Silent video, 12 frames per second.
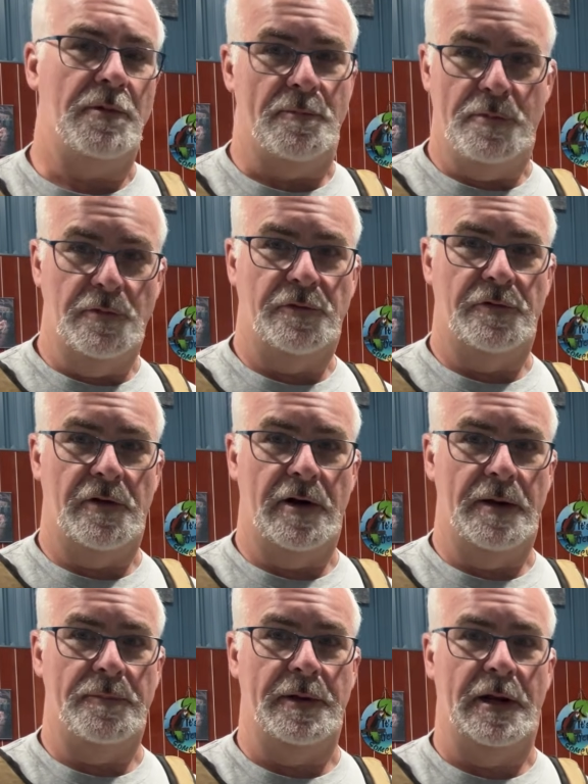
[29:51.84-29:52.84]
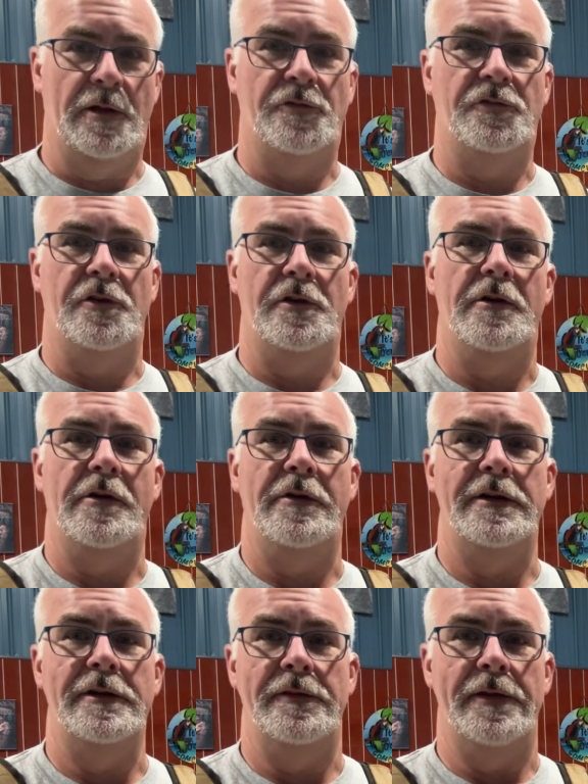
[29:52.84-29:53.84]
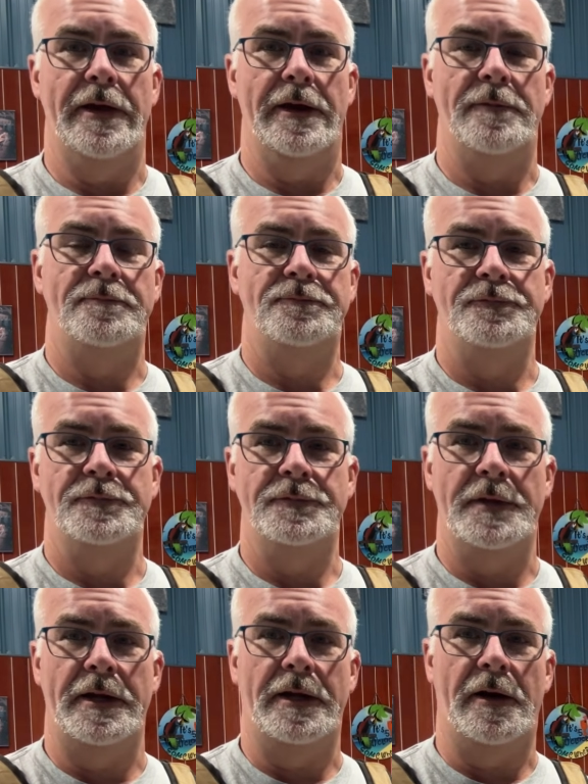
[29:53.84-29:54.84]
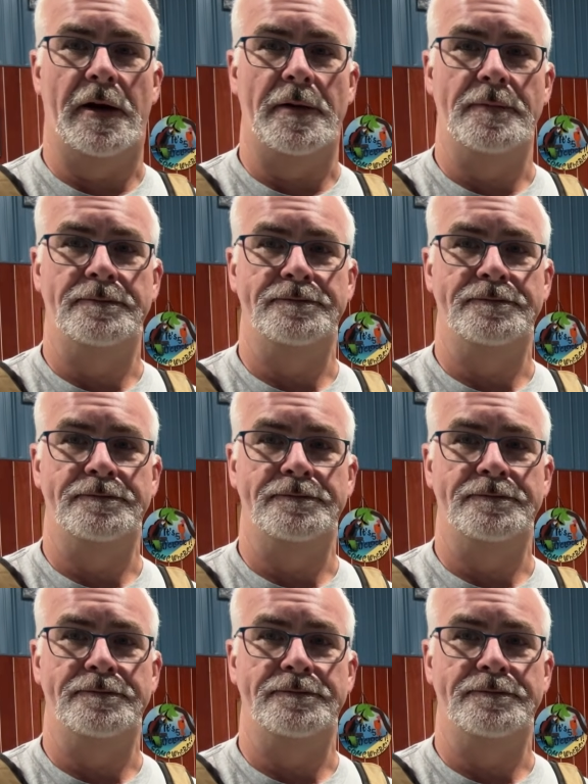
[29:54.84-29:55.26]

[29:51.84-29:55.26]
or boot stripe, and I'll show you how I did that. Take care.